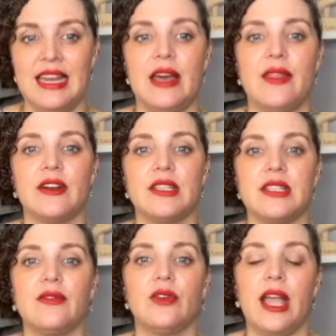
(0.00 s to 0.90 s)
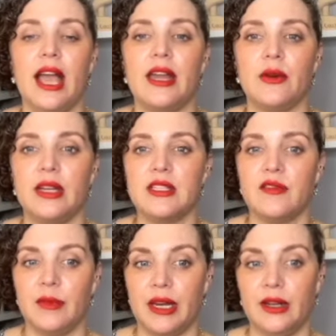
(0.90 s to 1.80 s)
Now, there are several categories of
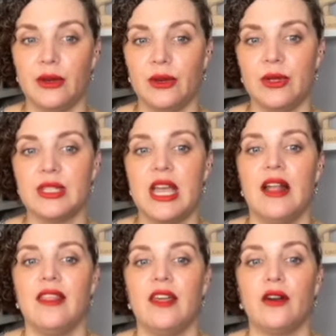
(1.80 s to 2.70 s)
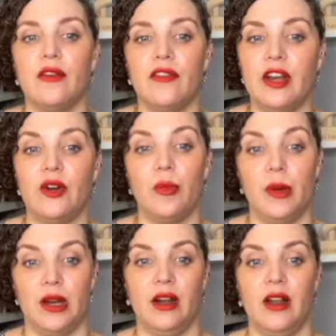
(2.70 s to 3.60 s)
money goals that are a vital
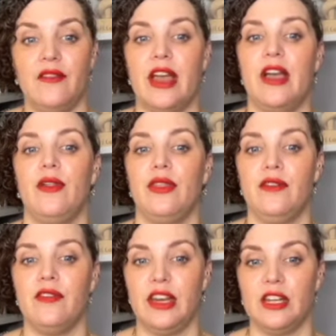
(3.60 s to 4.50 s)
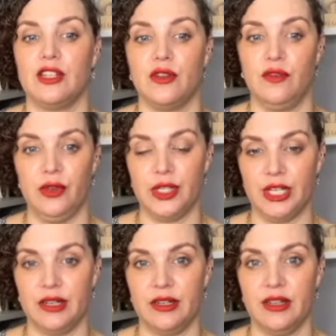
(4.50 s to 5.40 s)
part of a healthy financial
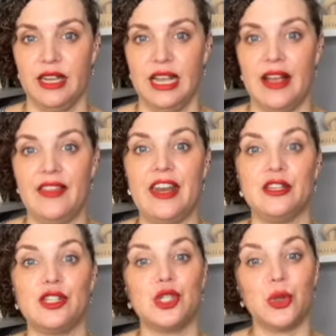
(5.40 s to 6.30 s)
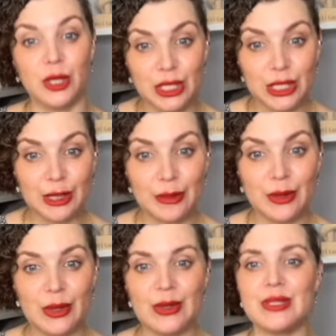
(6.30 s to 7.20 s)
future, and that is short term
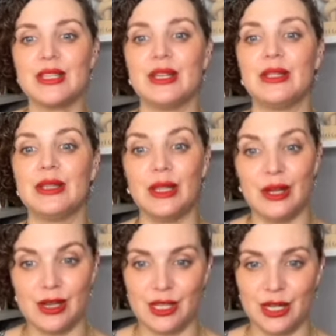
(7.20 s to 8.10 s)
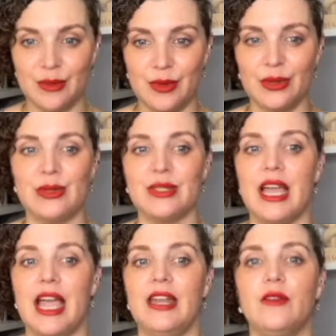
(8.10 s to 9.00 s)
goals, long term goals,
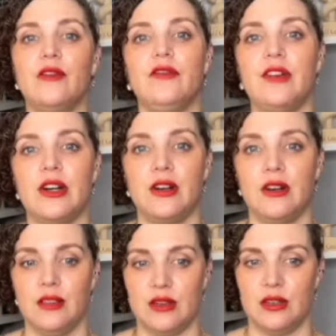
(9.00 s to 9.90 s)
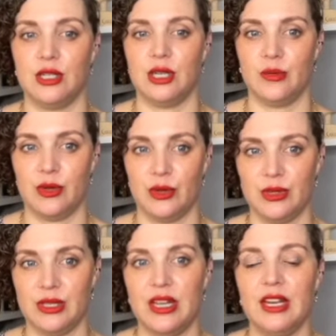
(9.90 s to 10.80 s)
and far long term
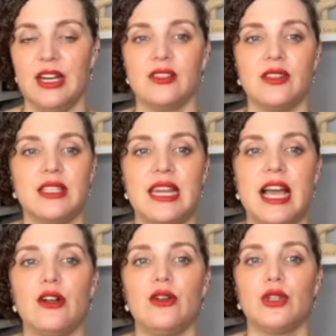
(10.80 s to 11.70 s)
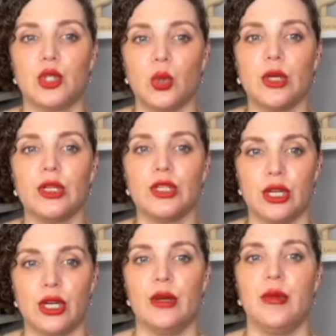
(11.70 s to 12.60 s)
goals. So, let's tackle short
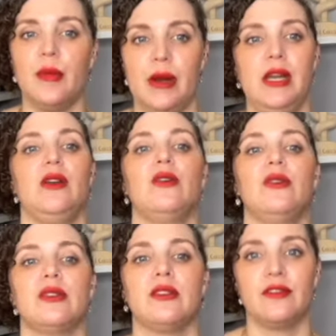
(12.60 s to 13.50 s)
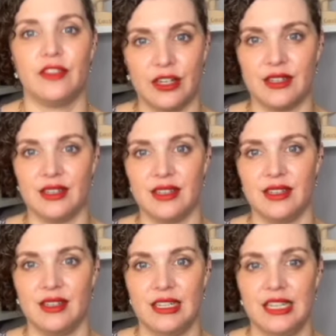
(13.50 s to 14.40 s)
term money goals first.
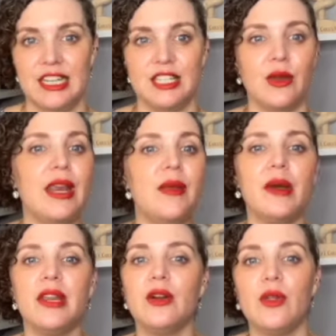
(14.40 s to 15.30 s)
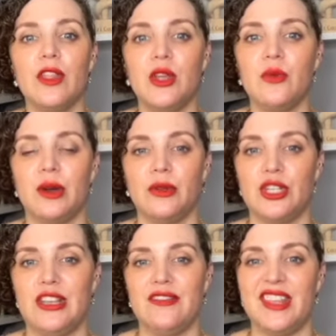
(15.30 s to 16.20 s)
So, any money goal that you want to
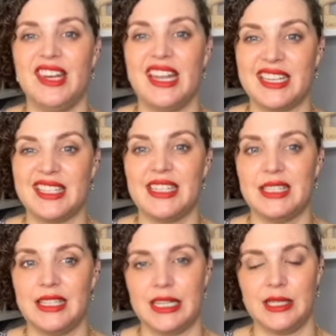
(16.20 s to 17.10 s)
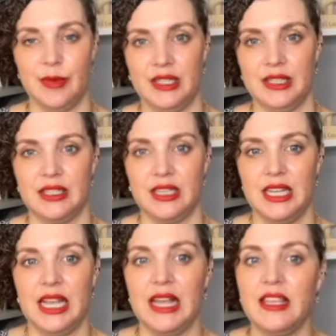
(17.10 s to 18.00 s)
achieve in the next six months,
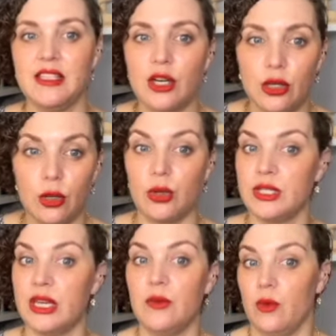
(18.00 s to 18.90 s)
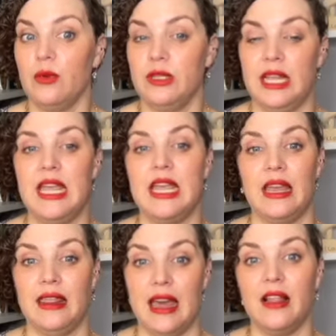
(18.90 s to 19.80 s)
these are goals that won't take
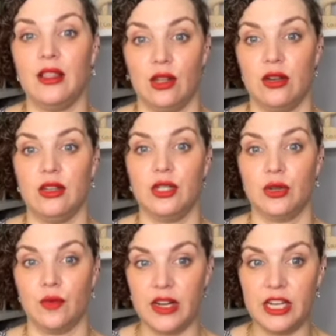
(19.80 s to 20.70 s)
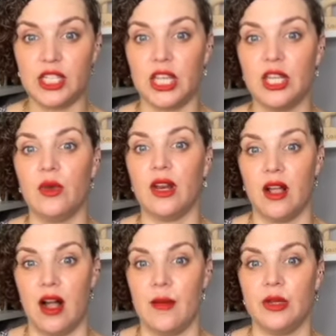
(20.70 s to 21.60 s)
that long to reach that you can
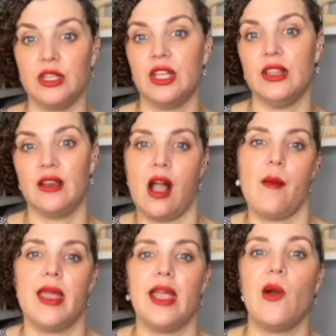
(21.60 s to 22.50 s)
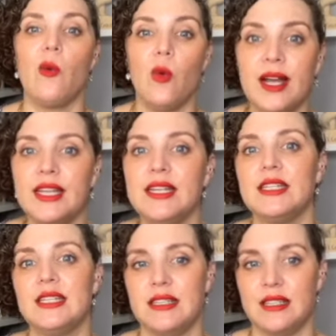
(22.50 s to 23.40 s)
accomplish in the coming one
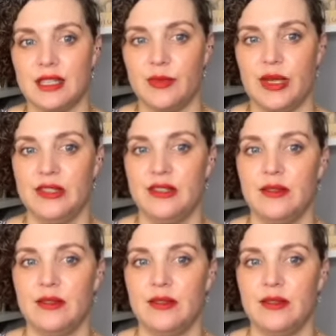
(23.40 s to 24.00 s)
to six months.